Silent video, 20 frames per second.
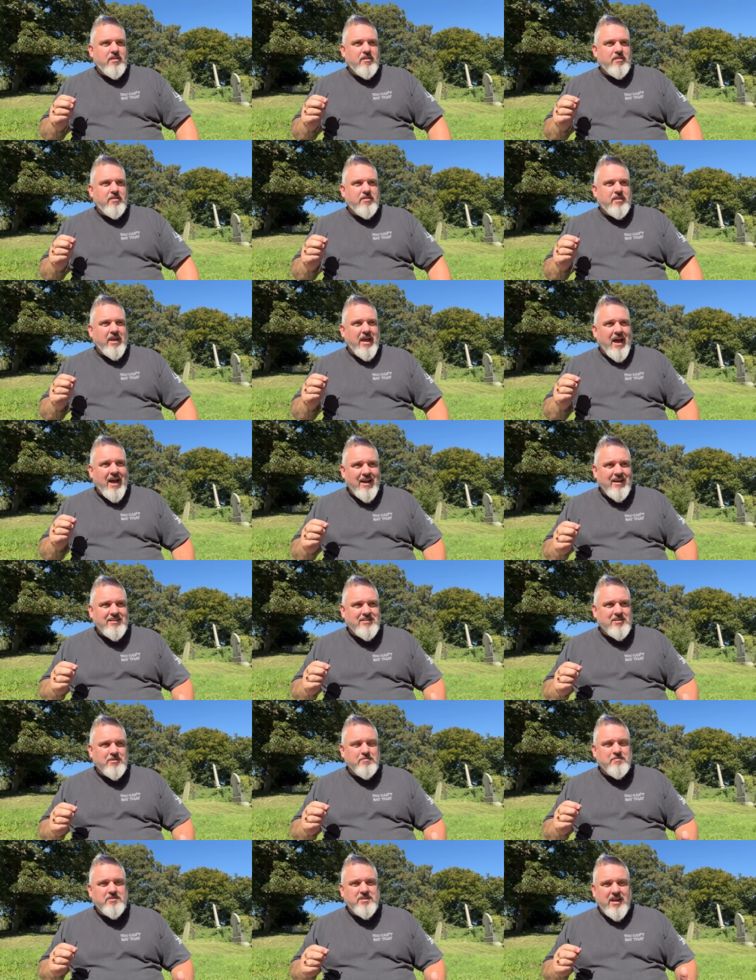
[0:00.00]
The
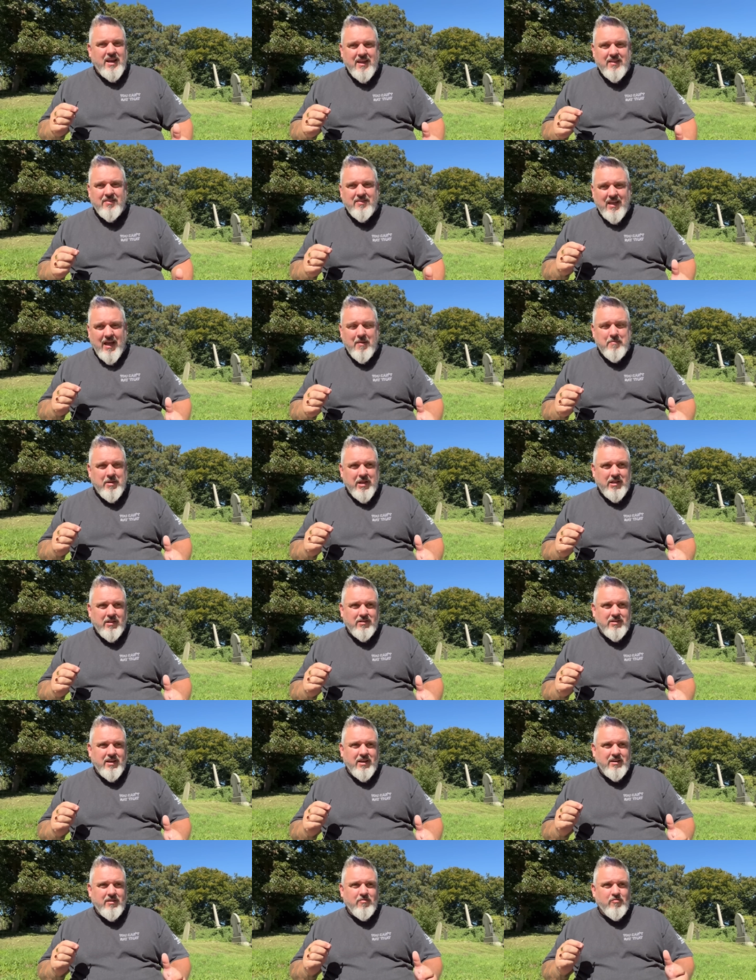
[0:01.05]
items in that
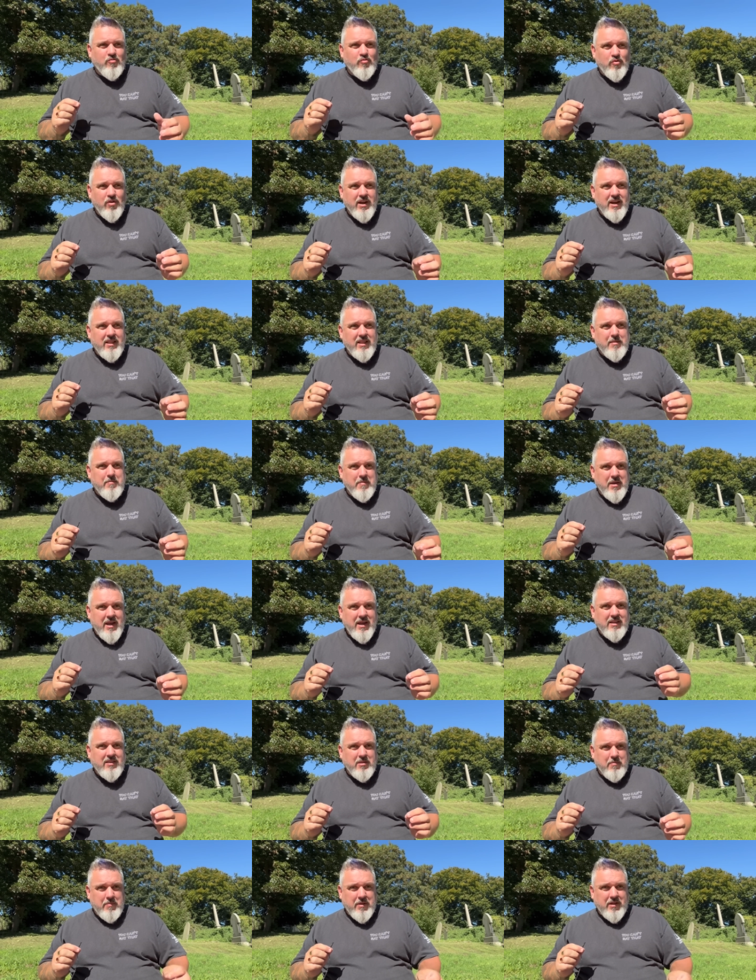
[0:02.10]
building really made
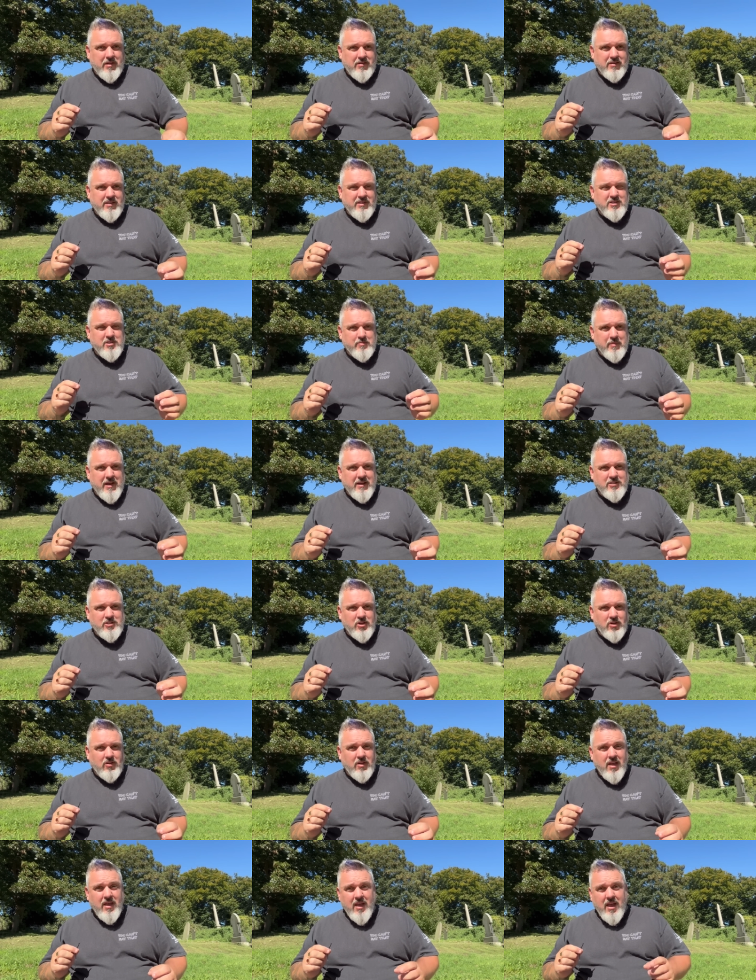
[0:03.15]
the building
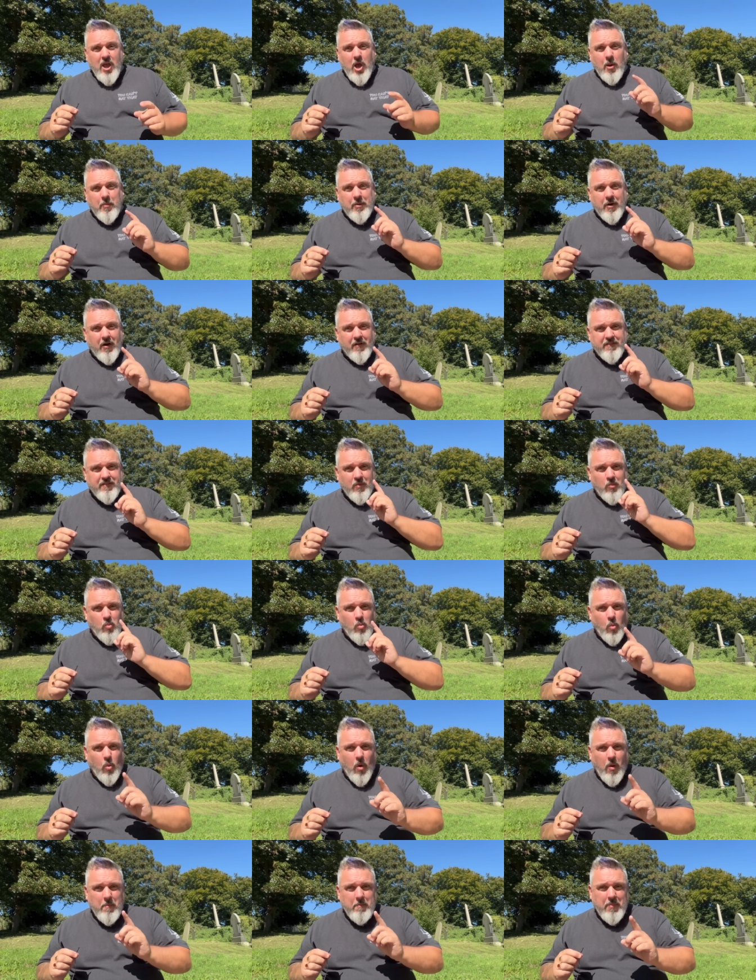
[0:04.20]
special, apart from
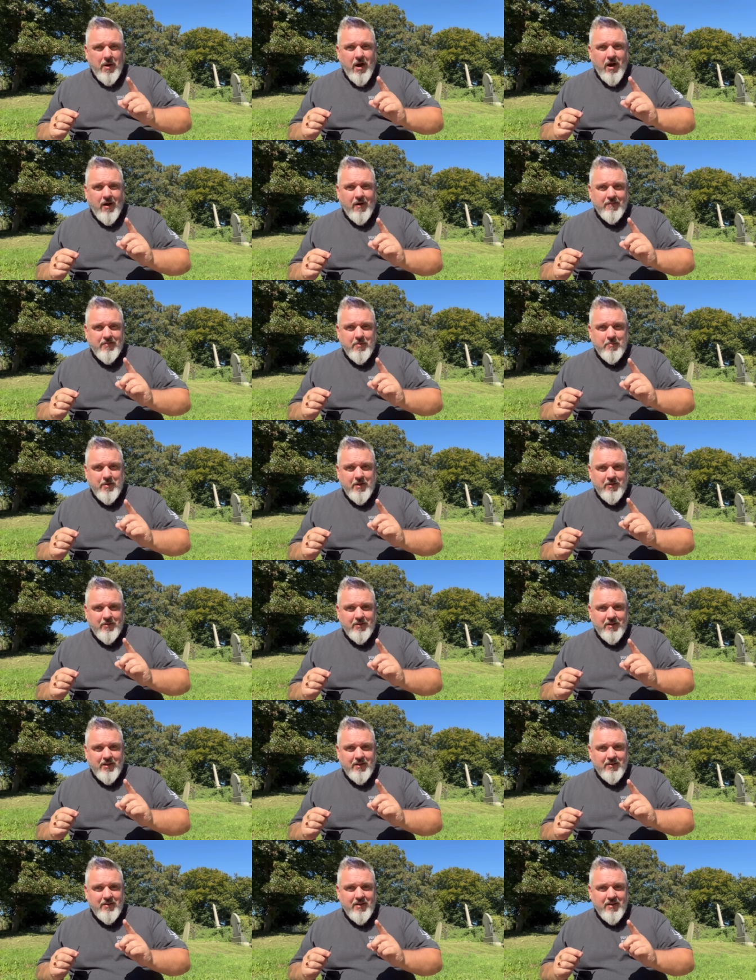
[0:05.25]
one part of the building.